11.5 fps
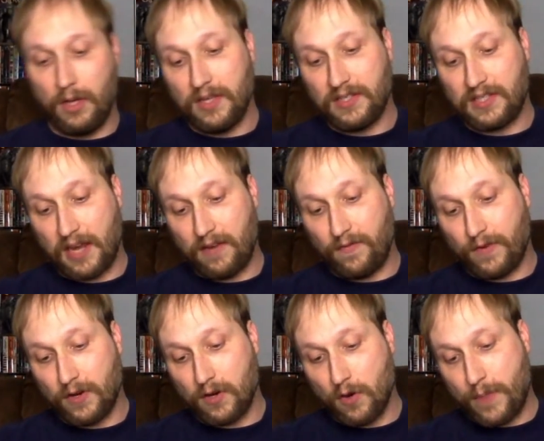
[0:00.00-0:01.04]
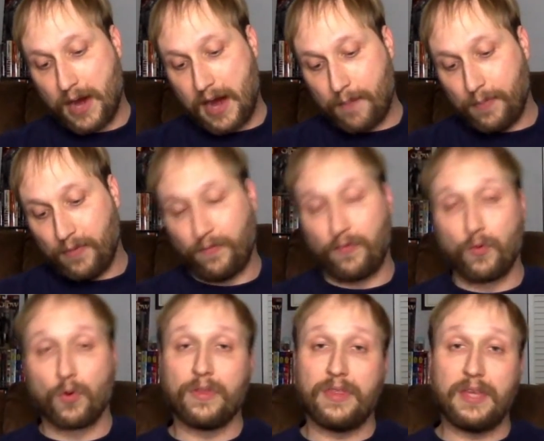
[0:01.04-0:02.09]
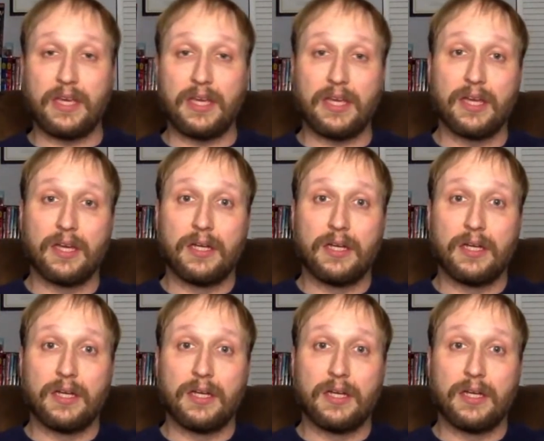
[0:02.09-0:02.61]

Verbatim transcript: signed Funko Pop for the